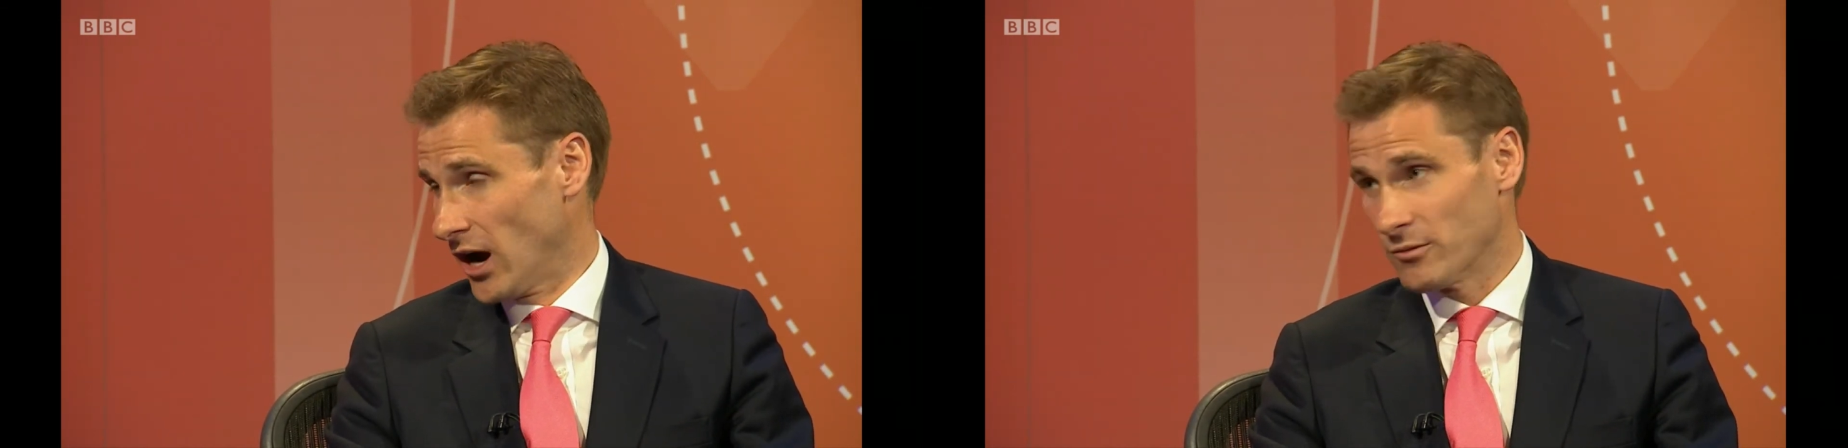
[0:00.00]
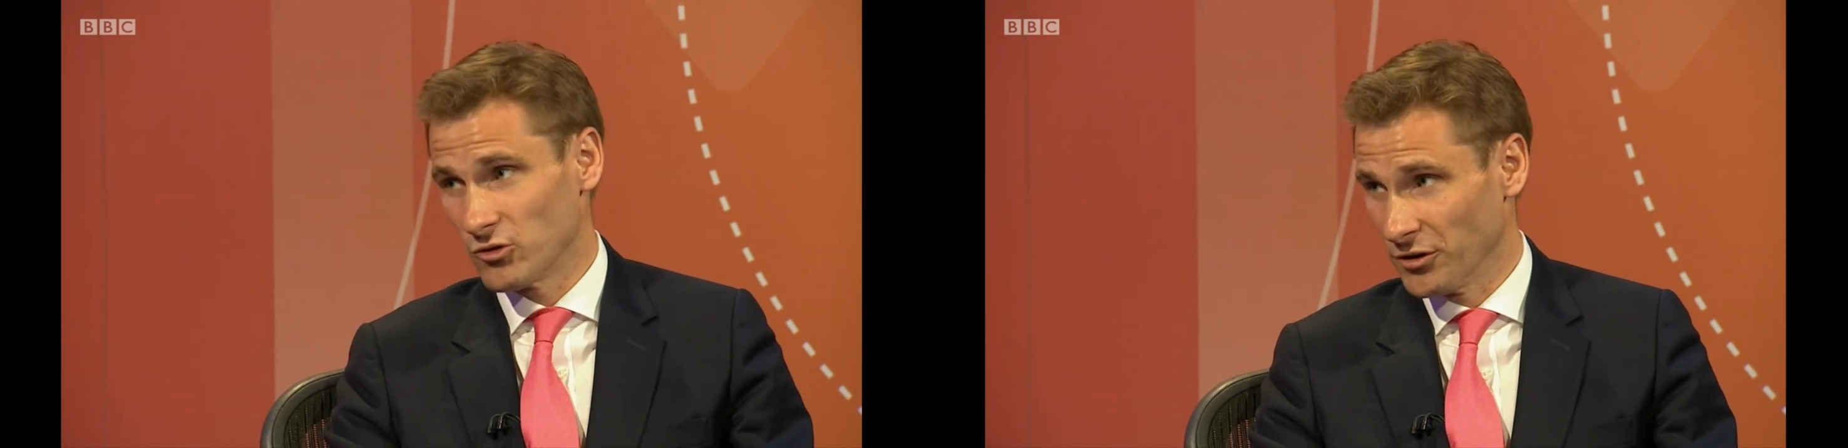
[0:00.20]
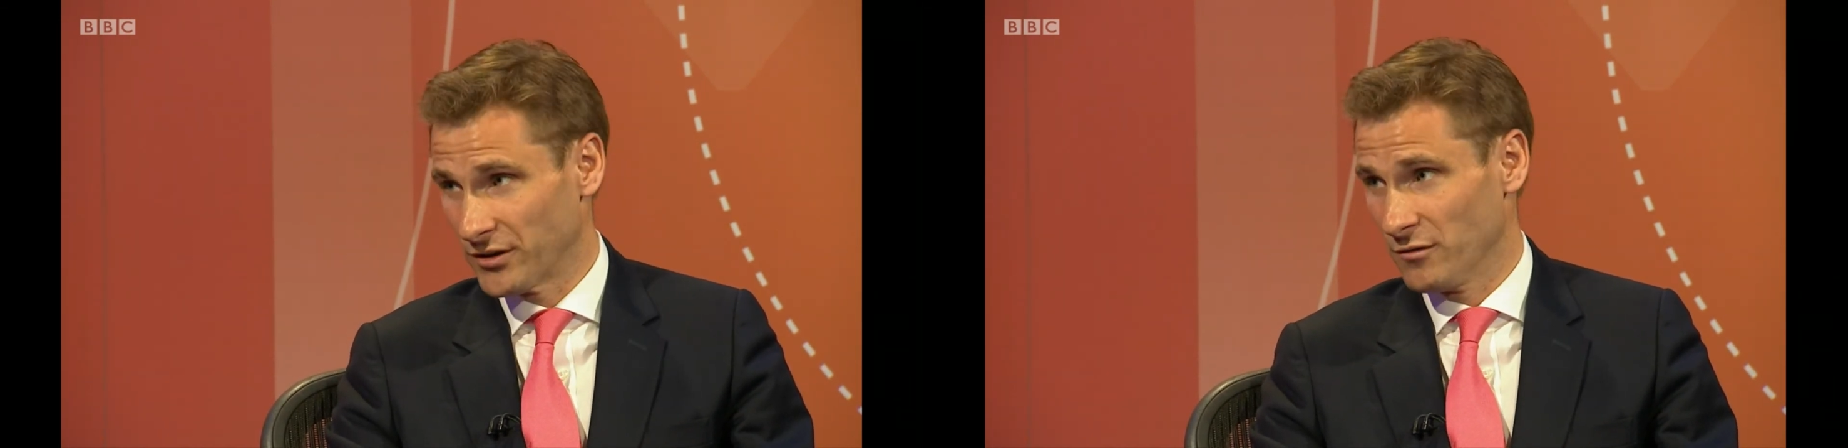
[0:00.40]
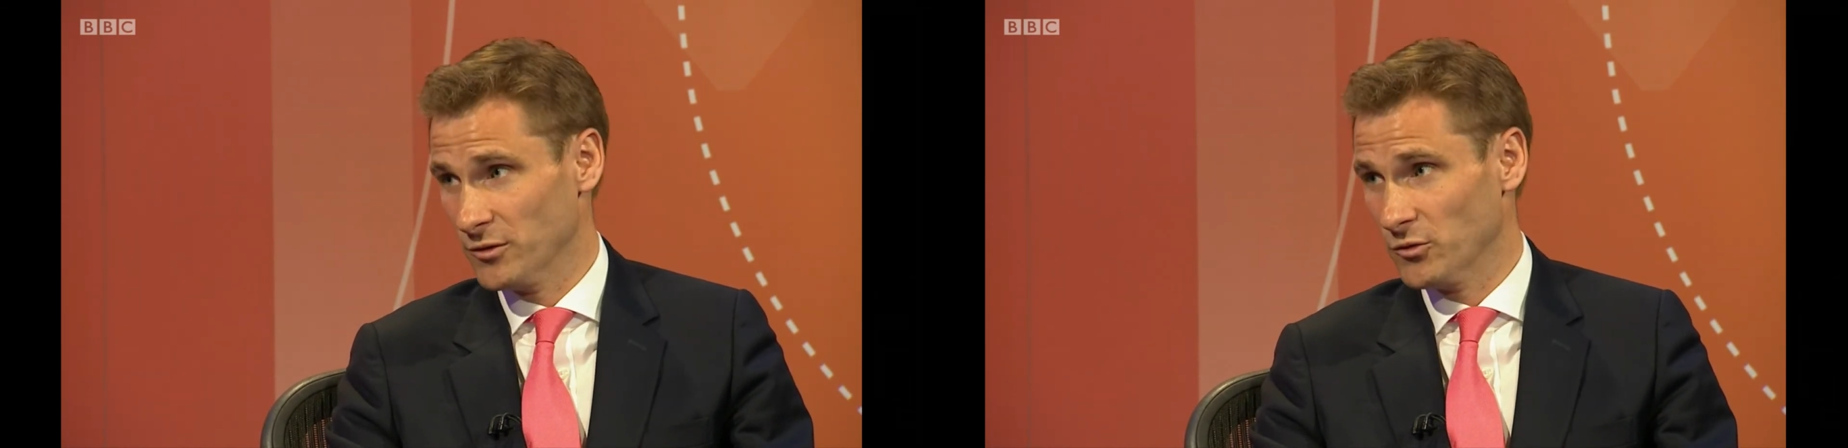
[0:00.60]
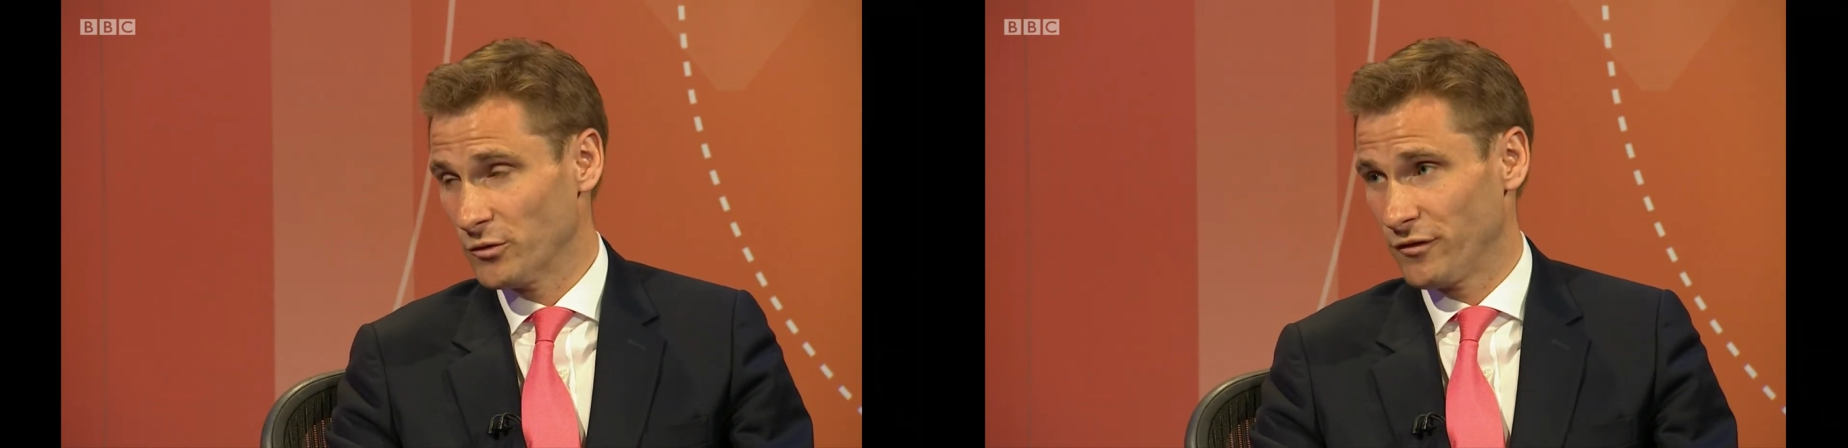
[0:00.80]
I'm sure the
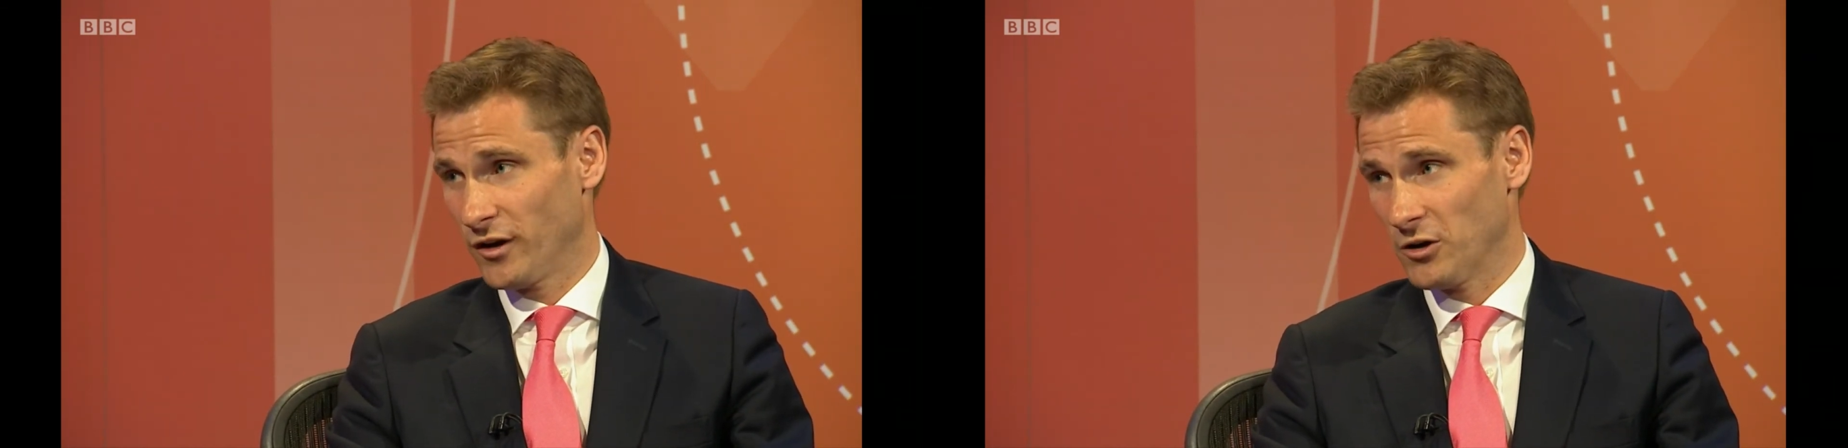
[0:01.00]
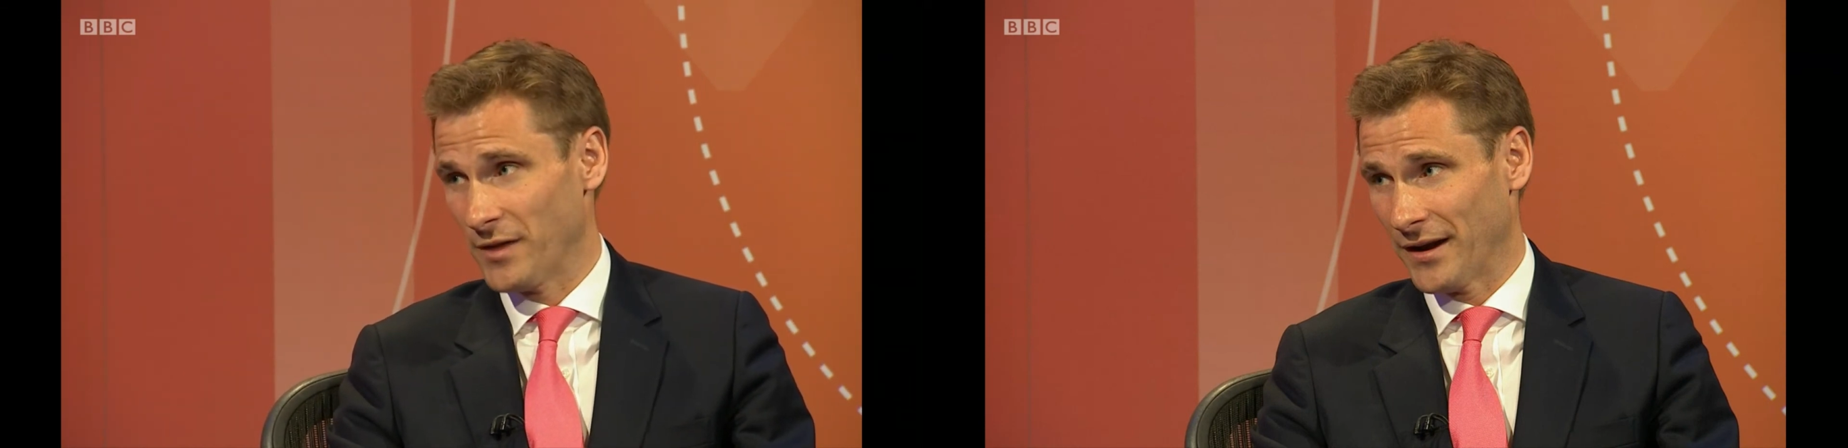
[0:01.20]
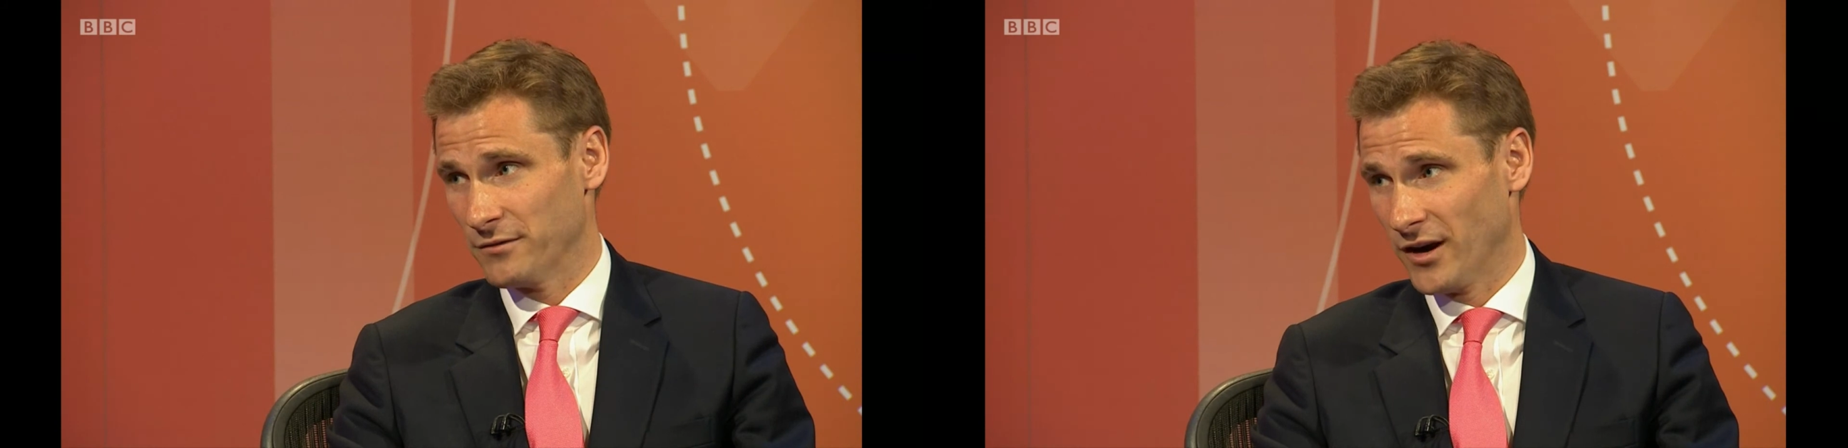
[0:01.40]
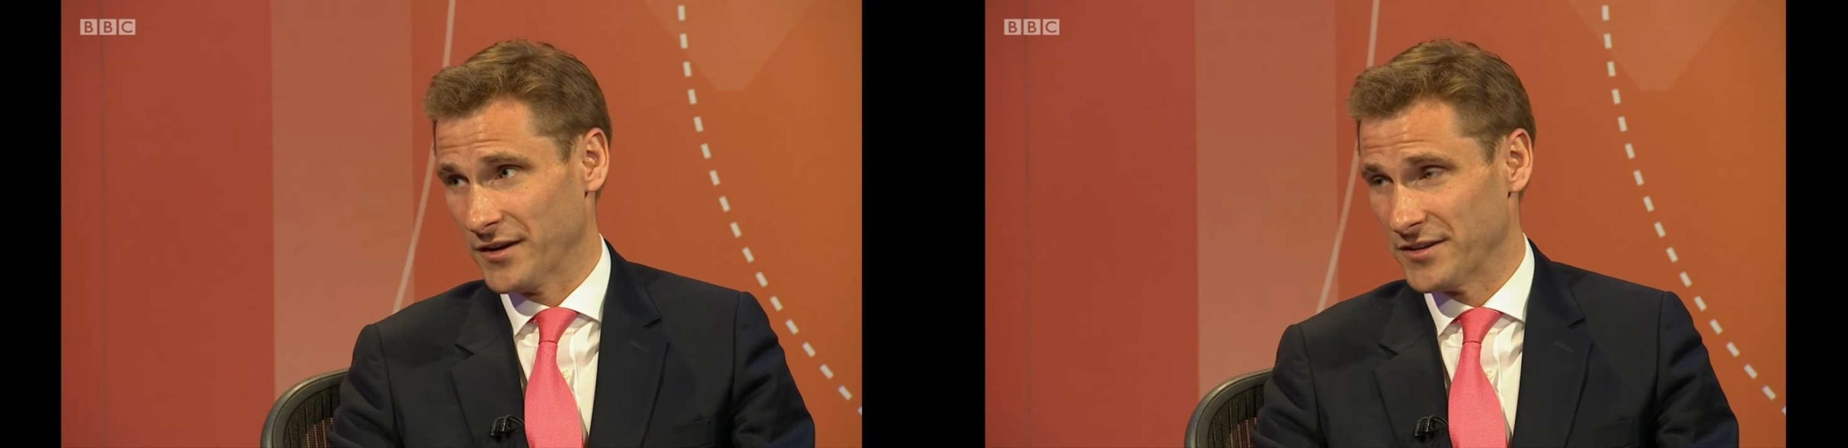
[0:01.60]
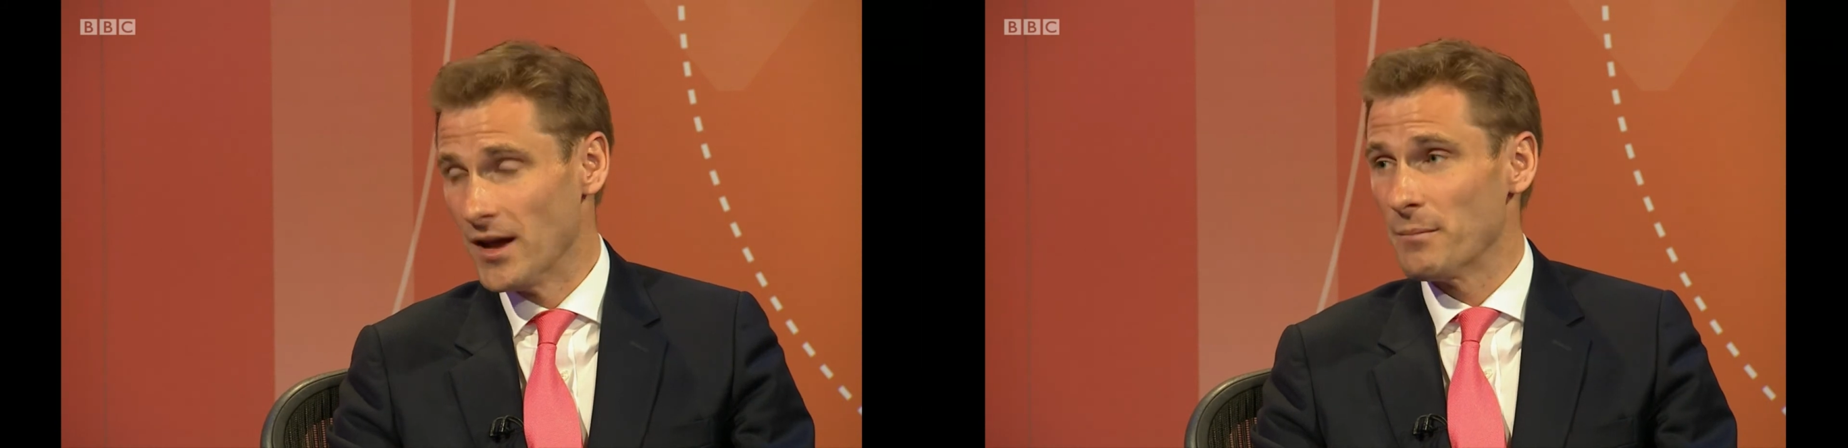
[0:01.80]
government would follow that advice.